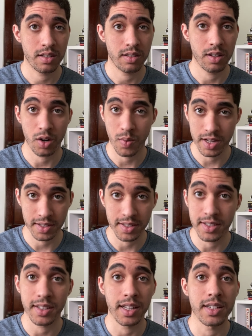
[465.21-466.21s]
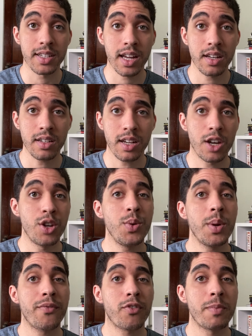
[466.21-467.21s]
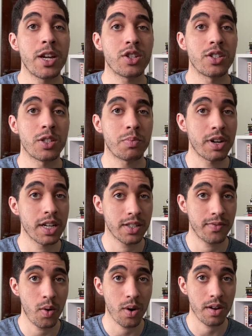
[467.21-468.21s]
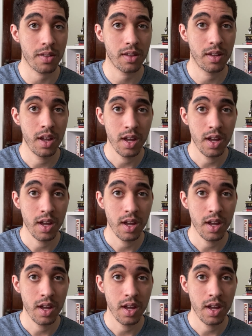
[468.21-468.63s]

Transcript: Their quest is still undone, and new information springs forth.